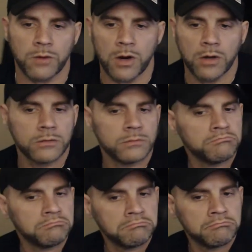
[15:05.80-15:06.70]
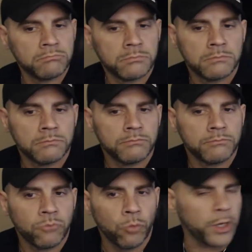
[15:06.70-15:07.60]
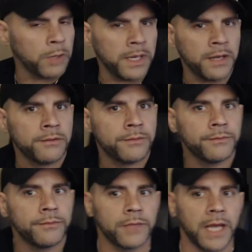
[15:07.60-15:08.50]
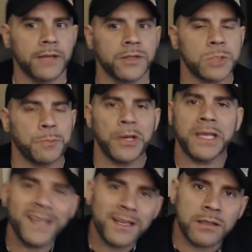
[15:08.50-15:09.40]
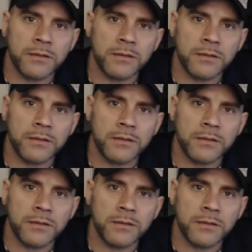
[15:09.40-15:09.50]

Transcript: wrong? What do you mean? Like the spring kit?